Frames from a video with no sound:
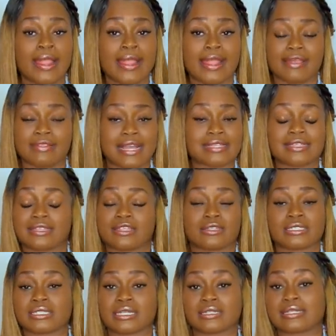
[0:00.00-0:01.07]
and they said their
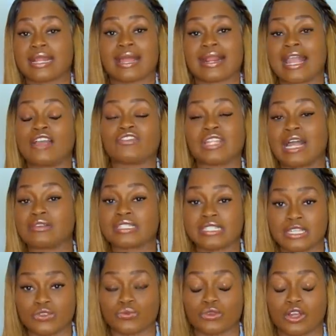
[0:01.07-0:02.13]
son did not have Down
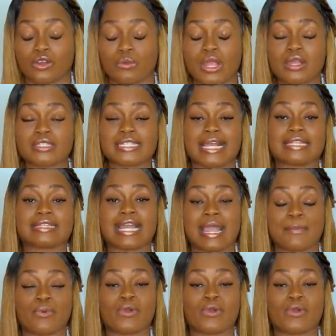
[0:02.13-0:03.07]
syndrome. So at that